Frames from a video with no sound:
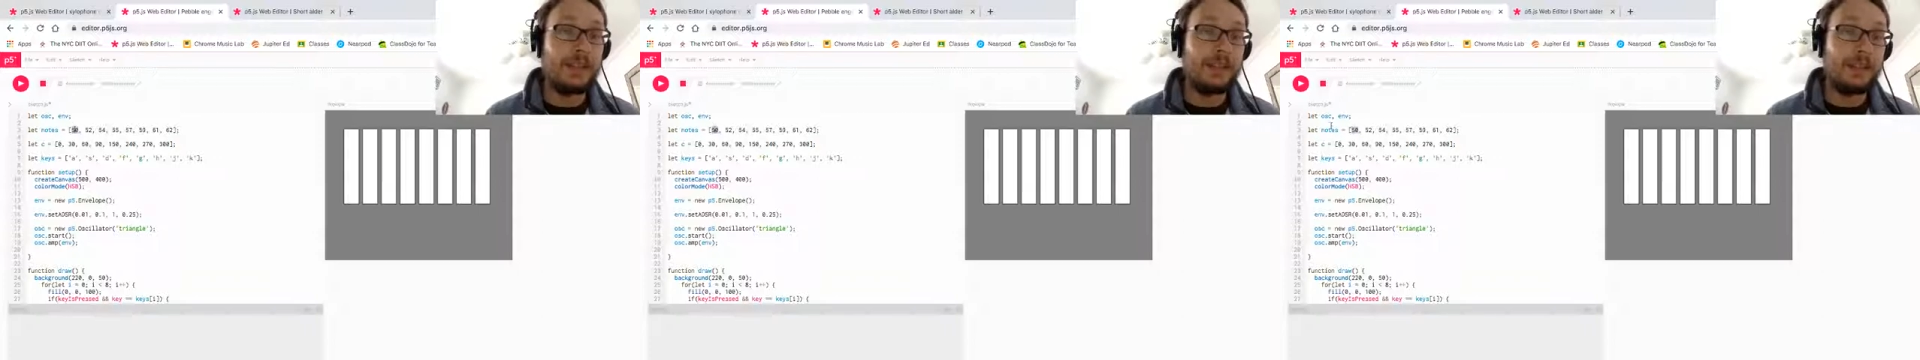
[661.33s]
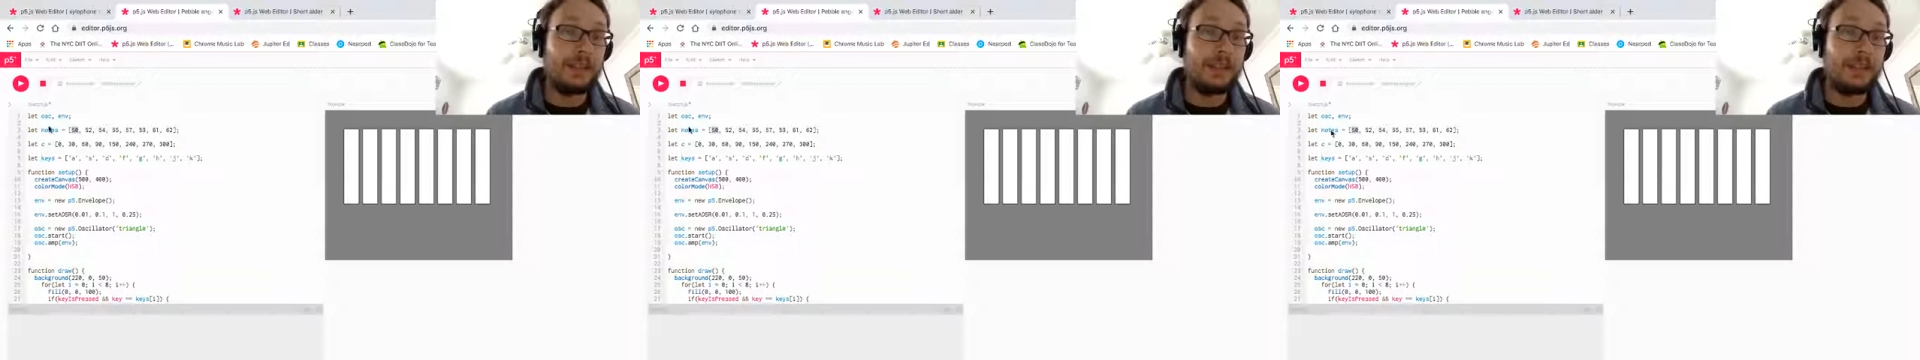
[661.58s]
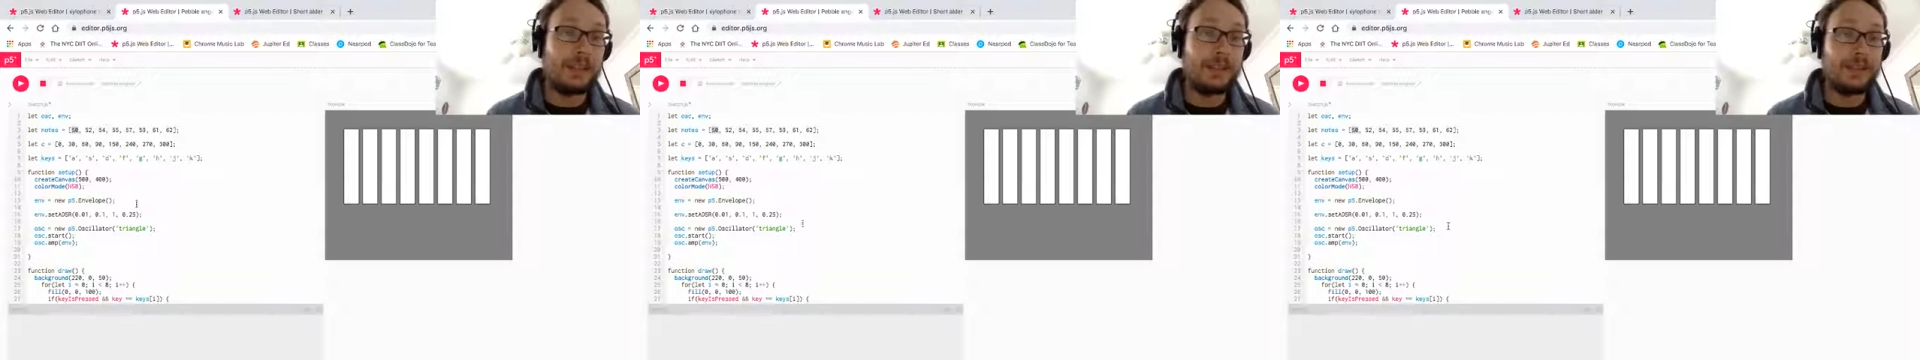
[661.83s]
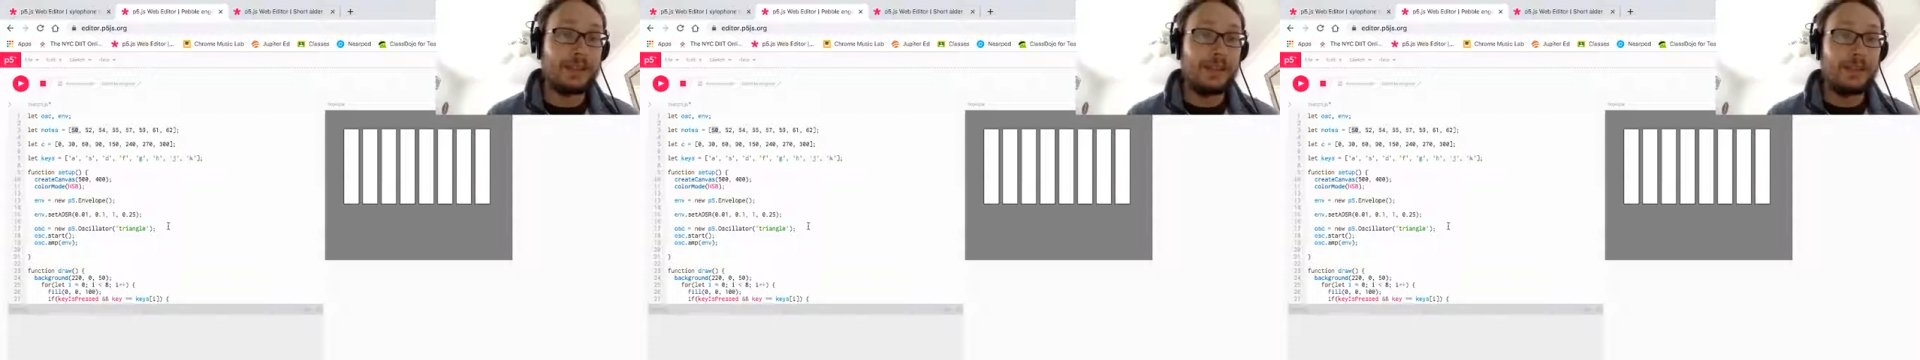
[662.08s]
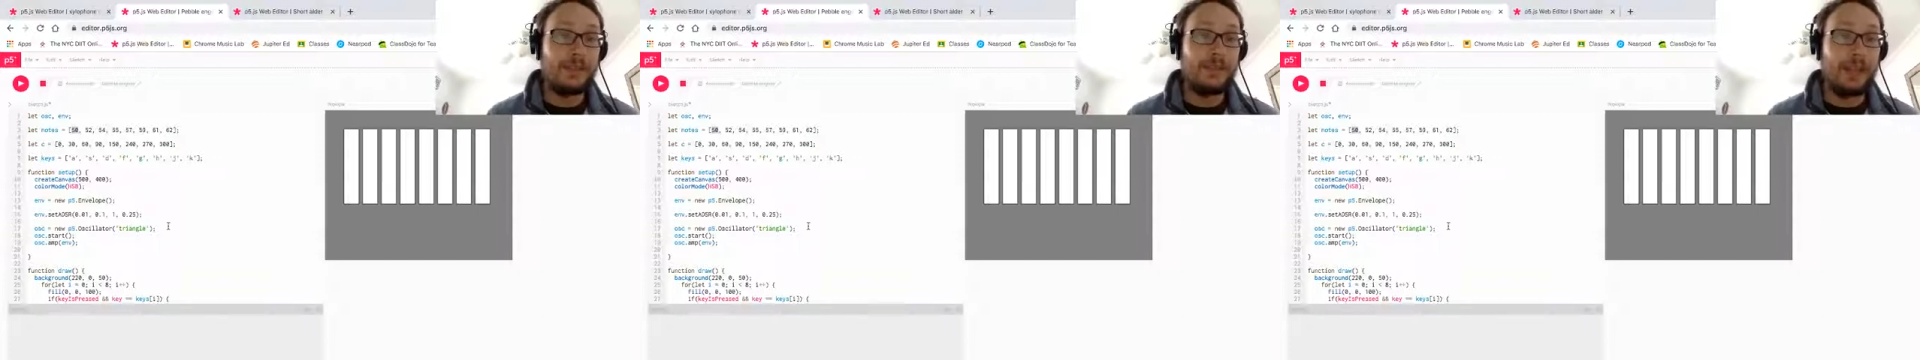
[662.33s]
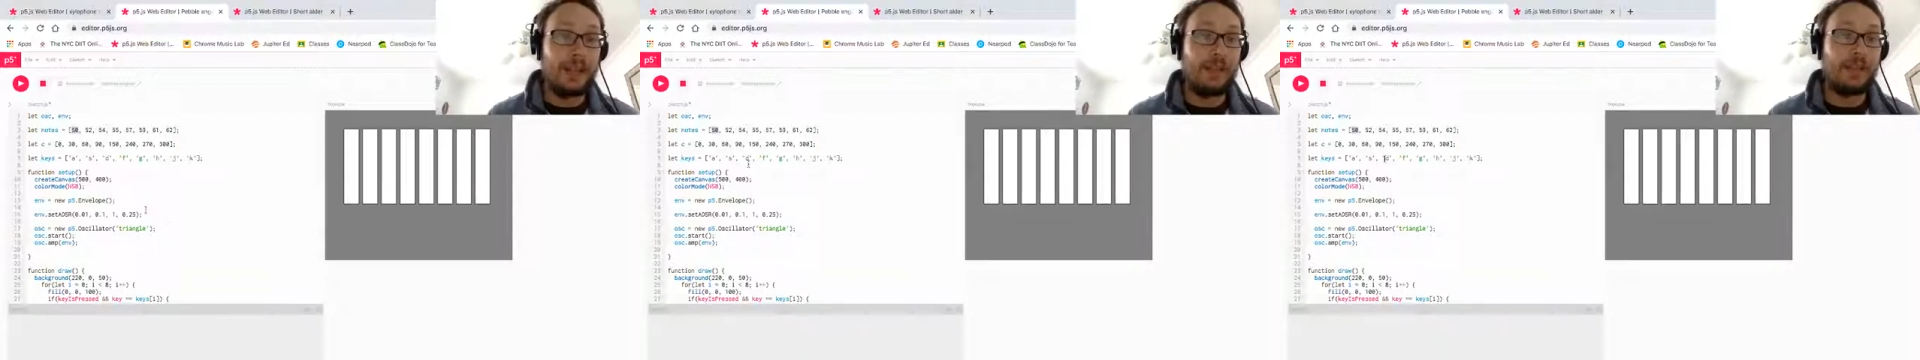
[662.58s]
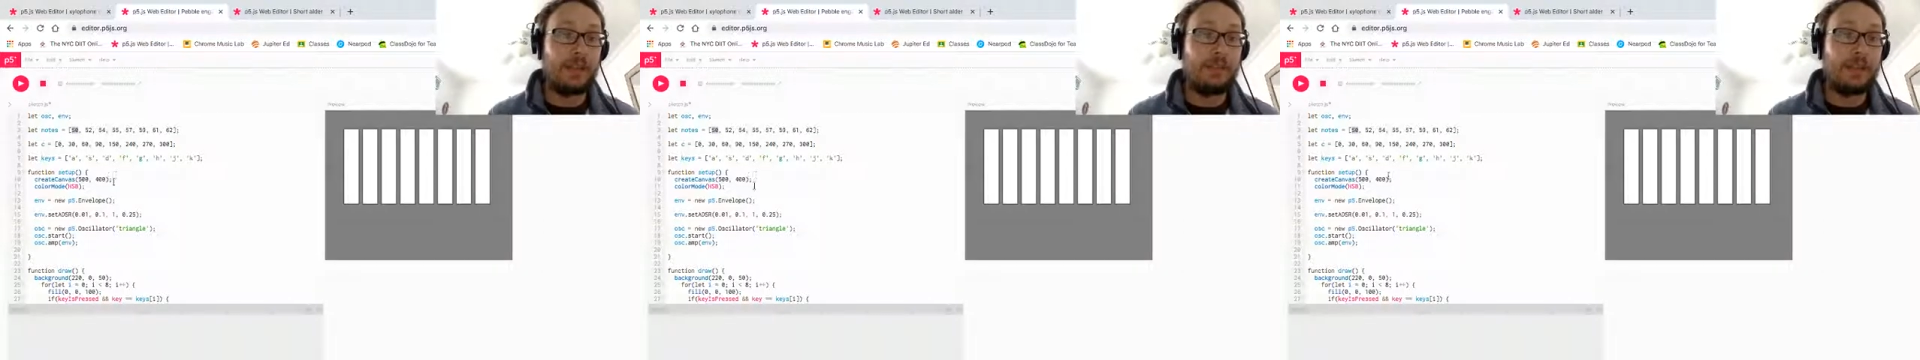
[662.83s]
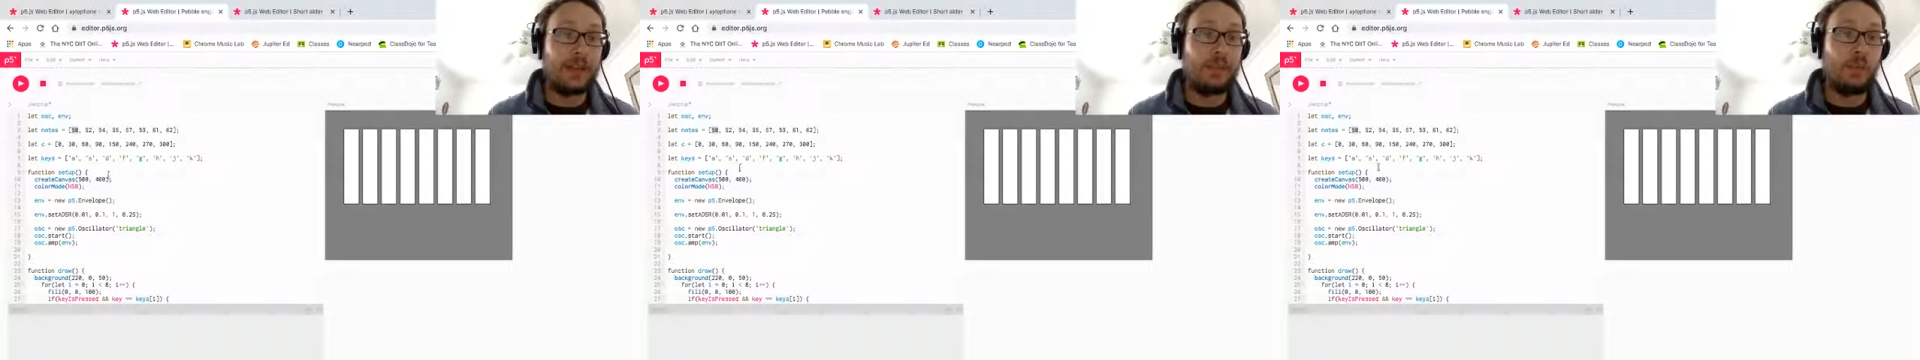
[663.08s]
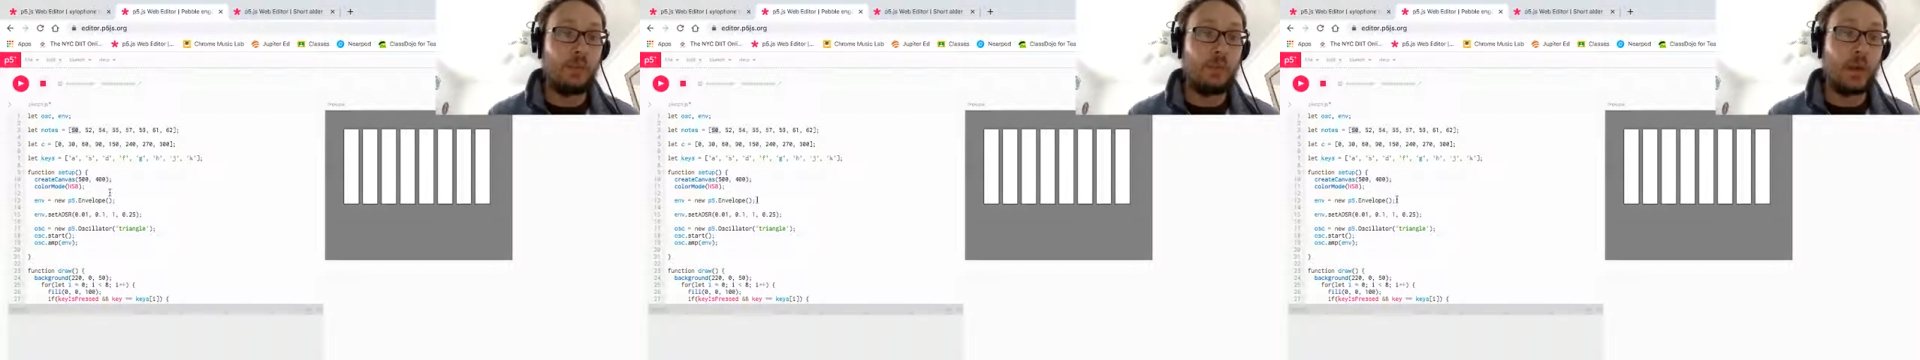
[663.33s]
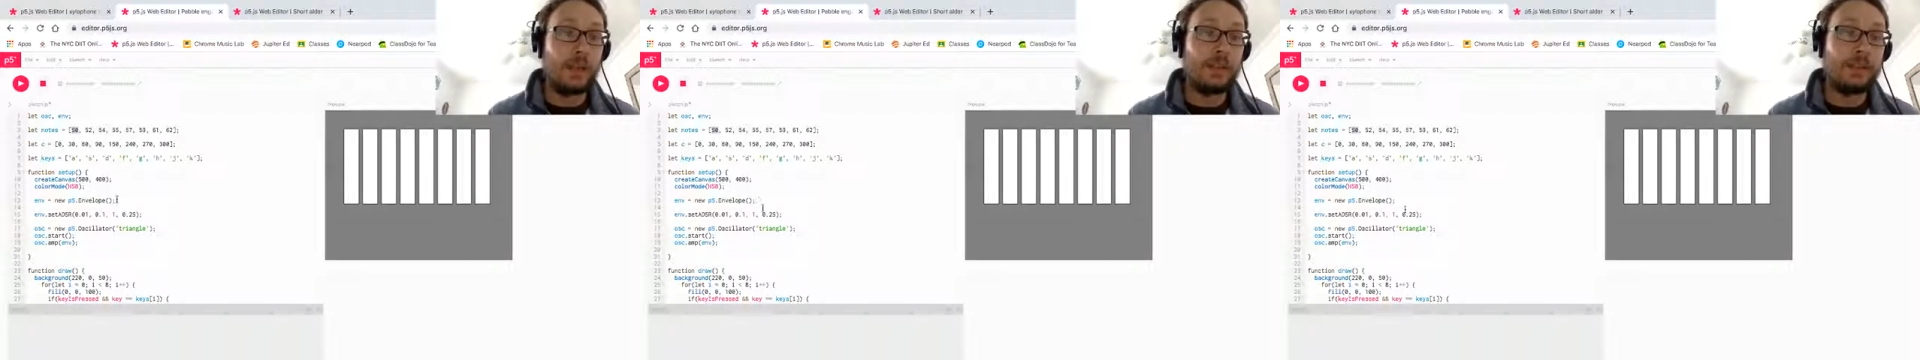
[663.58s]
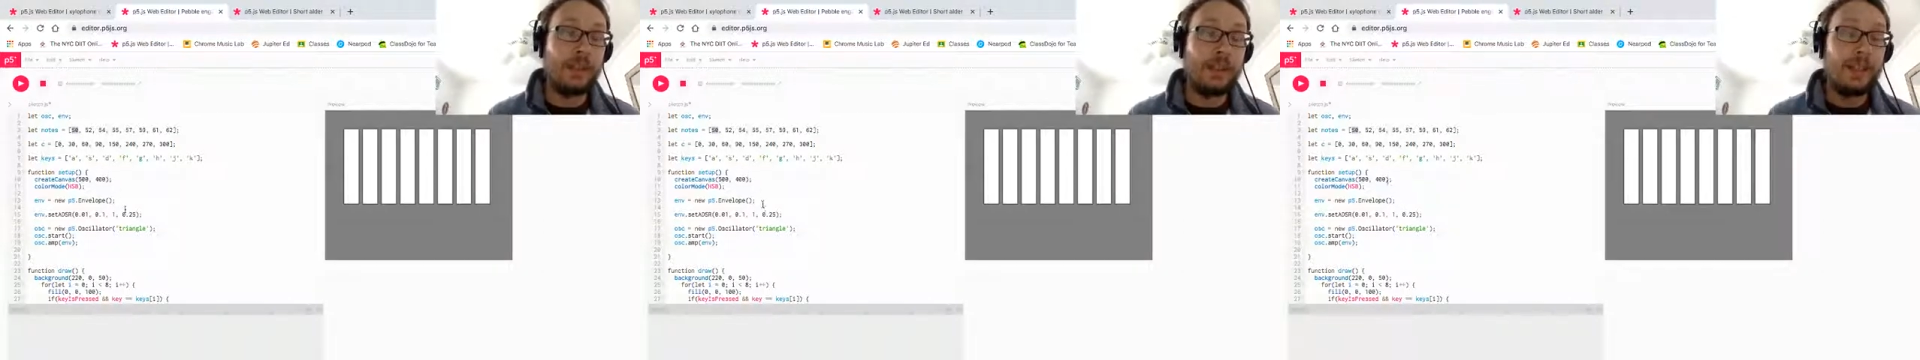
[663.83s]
0 index of that. If I press 1,